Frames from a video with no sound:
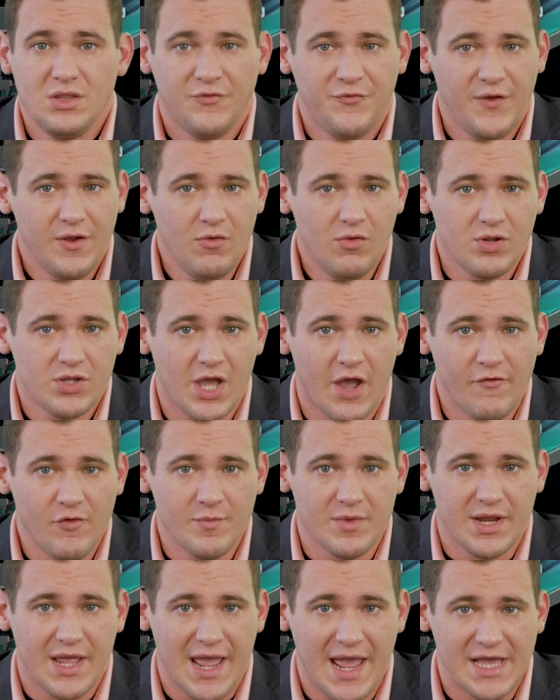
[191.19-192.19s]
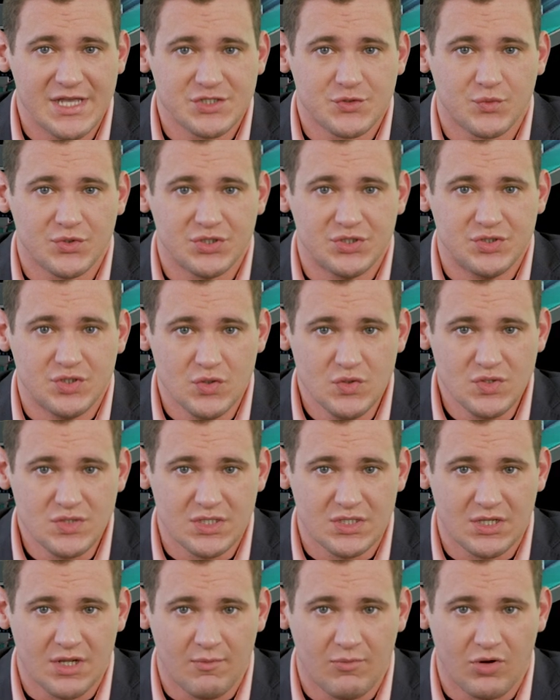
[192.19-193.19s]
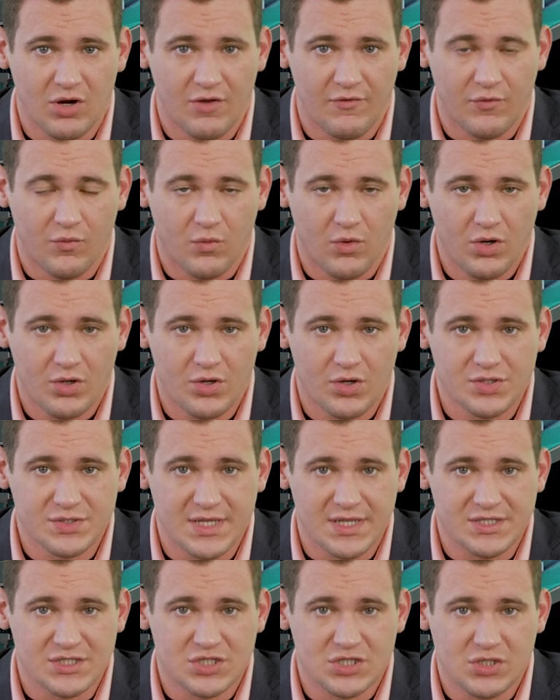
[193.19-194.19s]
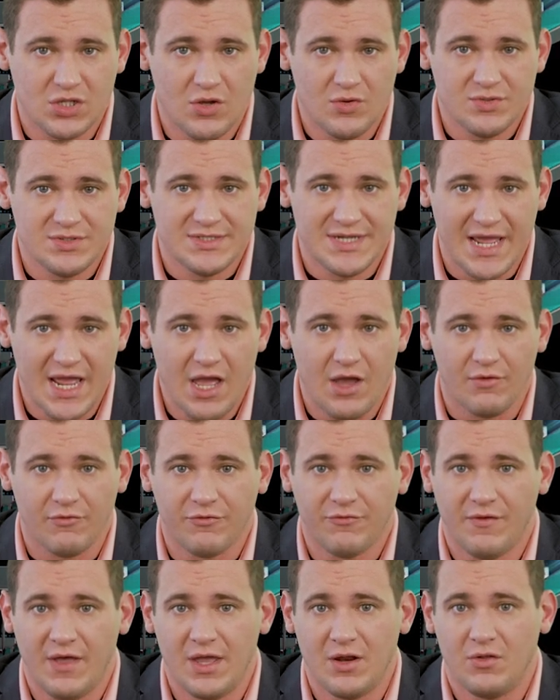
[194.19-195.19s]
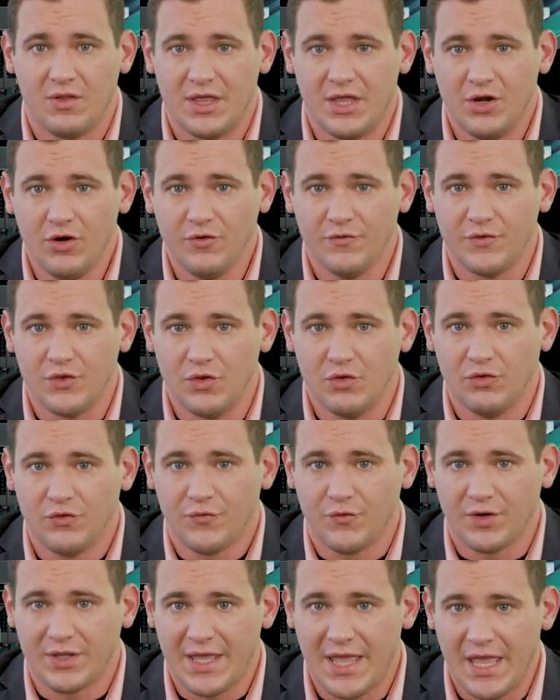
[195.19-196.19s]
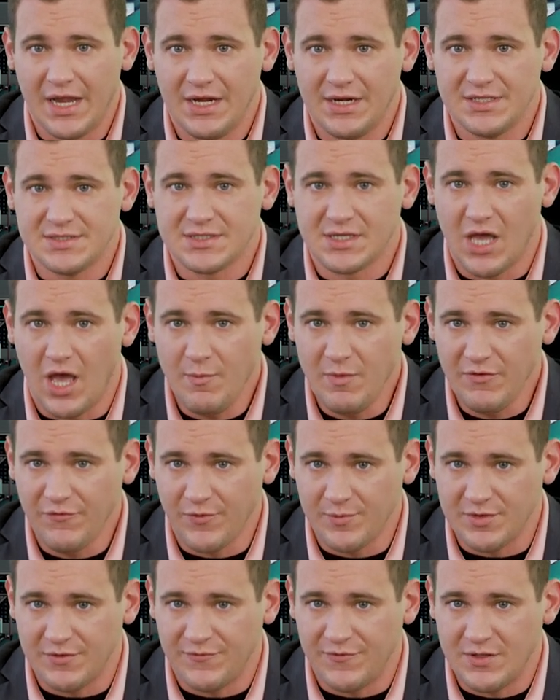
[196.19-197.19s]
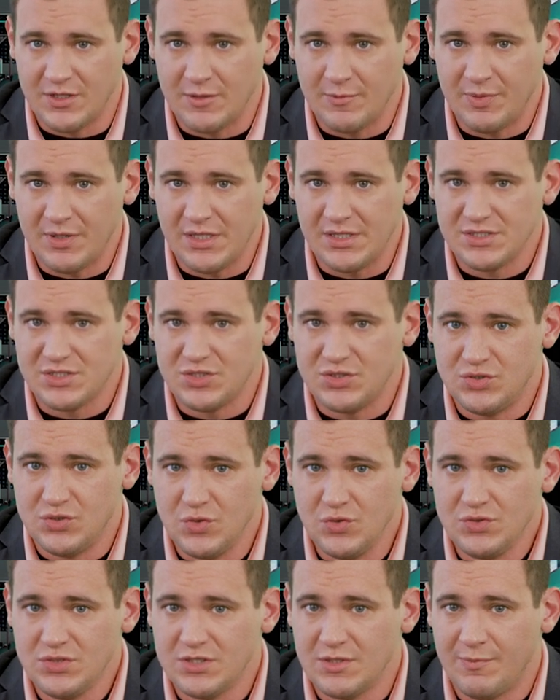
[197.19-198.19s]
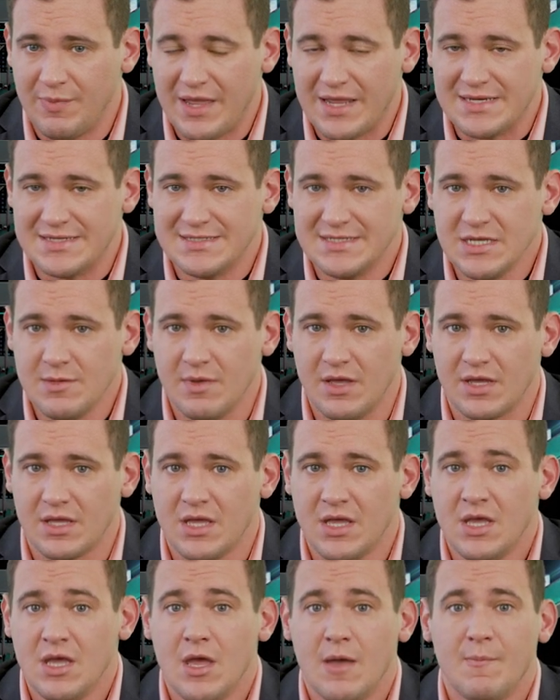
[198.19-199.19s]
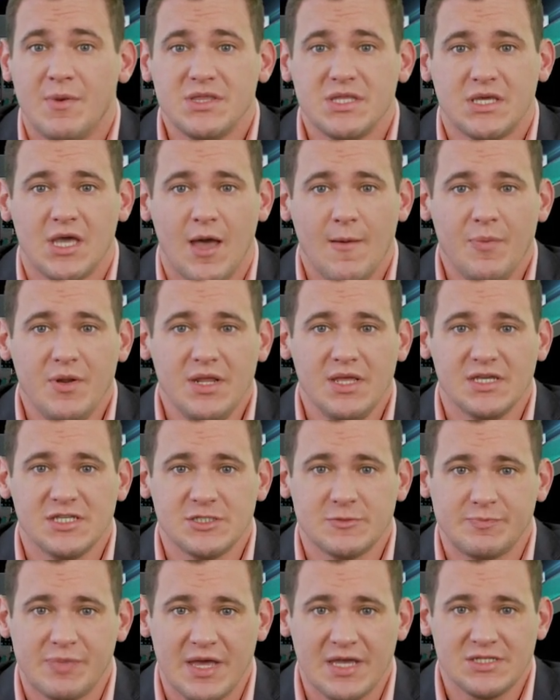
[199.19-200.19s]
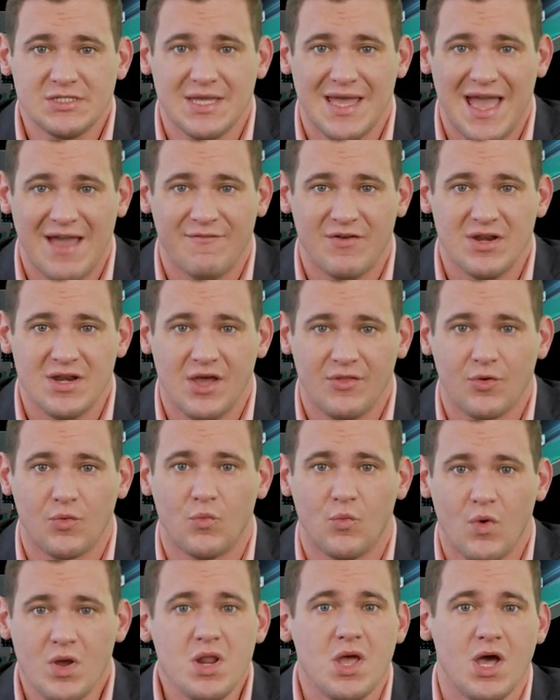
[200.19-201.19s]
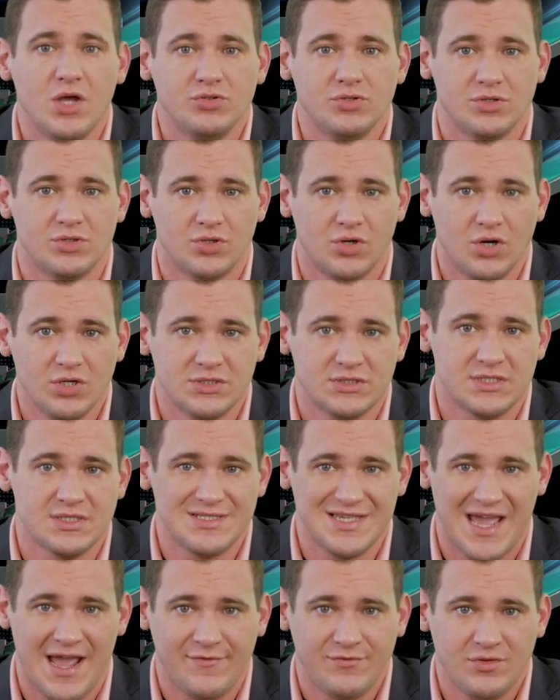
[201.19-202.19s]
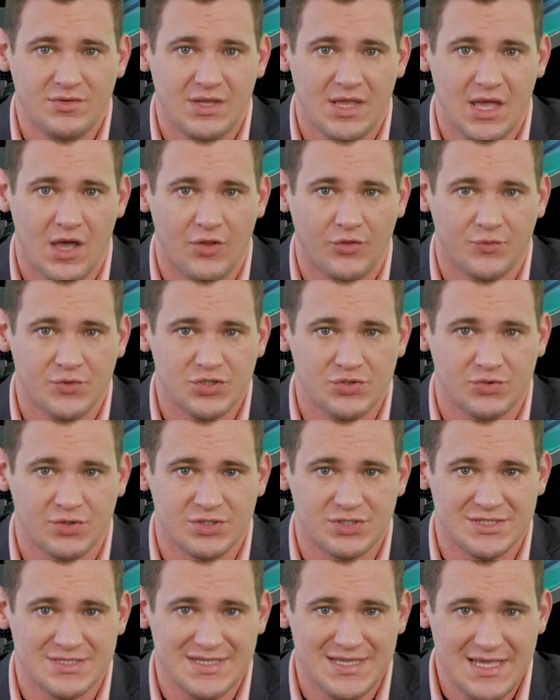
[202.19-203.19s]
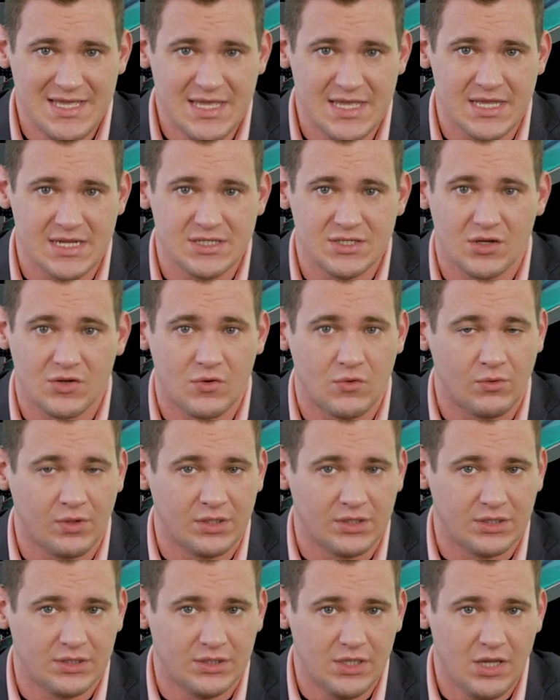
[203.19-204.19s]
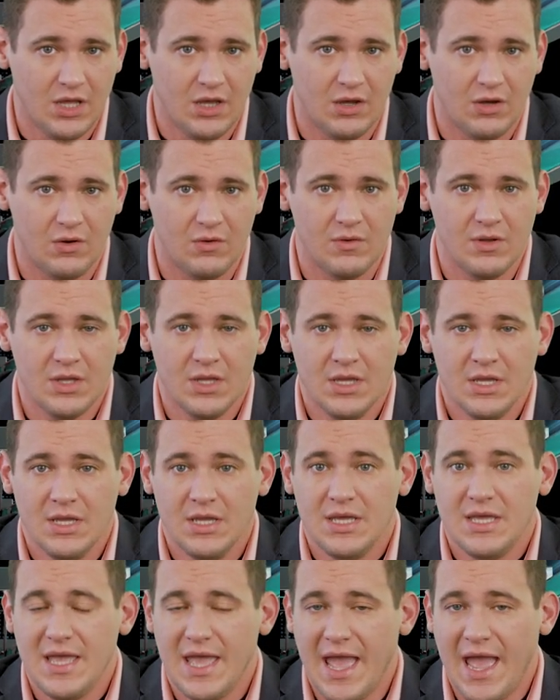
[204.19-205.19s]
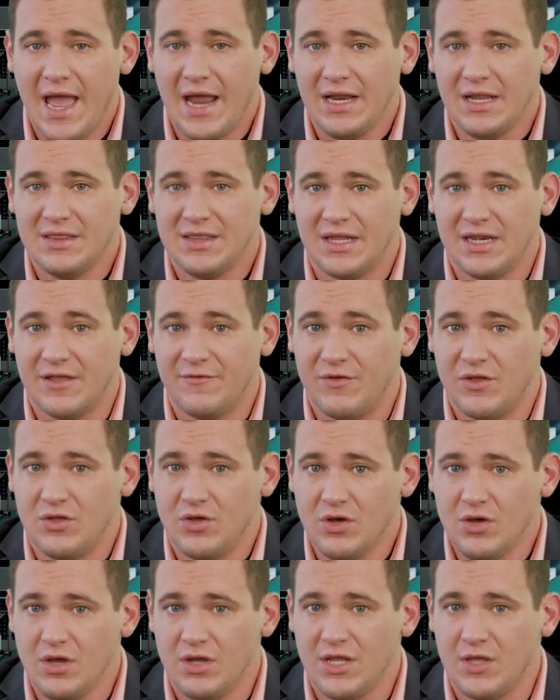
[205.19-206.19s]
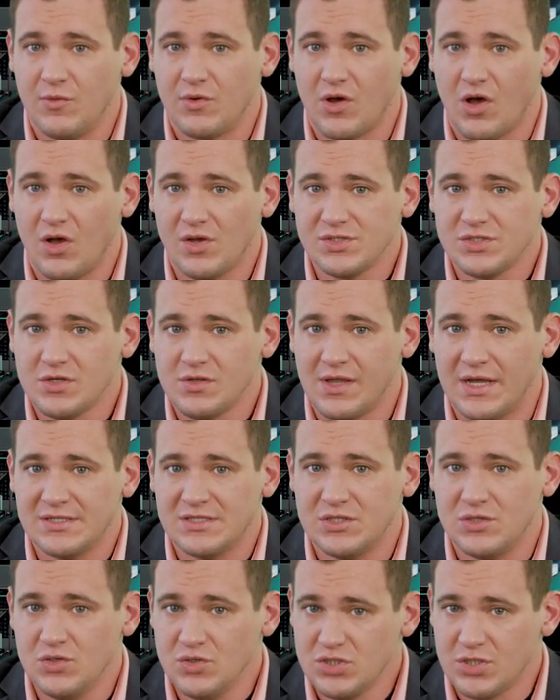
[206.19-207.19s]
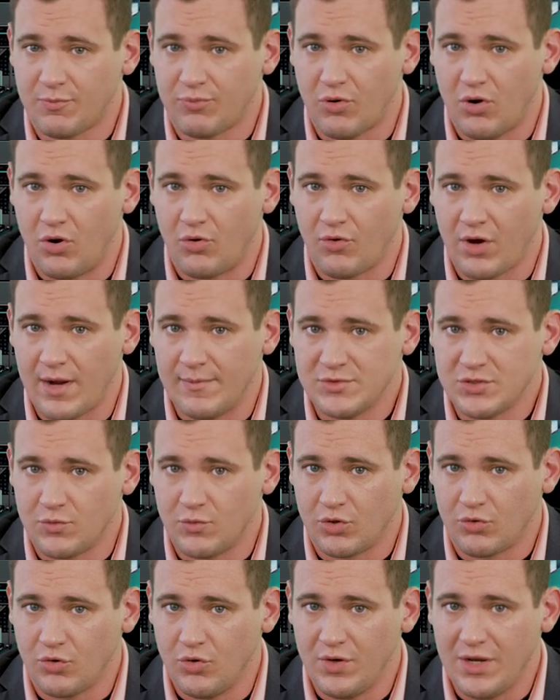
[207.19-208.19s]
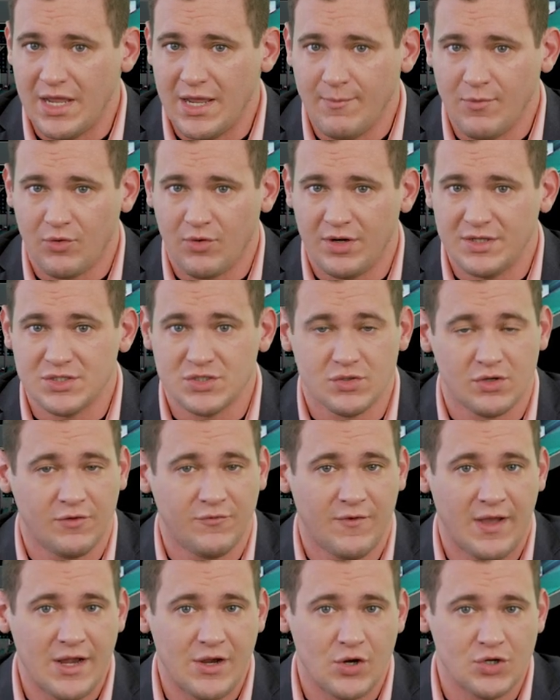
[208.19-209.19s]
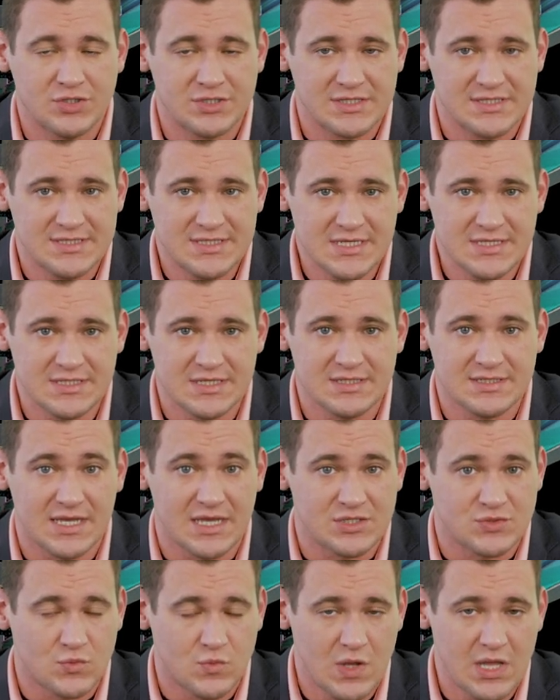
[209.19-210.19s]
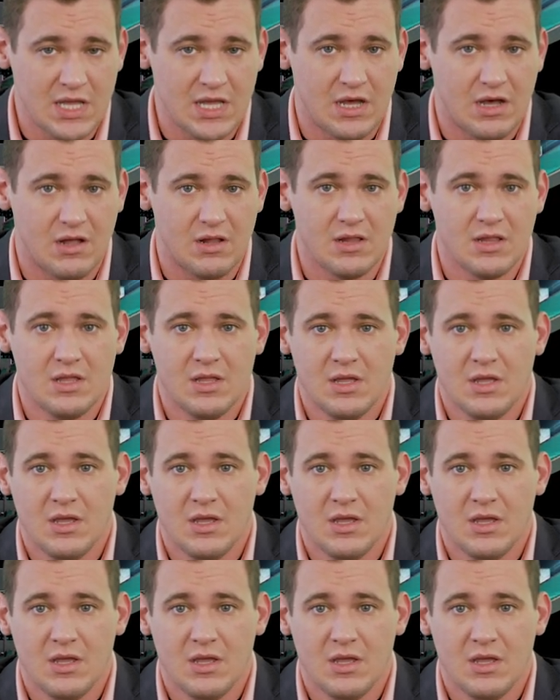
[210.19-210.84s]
The federal government has reduced the number of workers and slowed down final interviews for candidates coming from the Philippines due to the pandemic, but the company expects to have another 100 nurses after the health restrictions end, according to Lowe. He added that if he could, he would also like to use the program to recruit immigrant certified nursing assistants as well.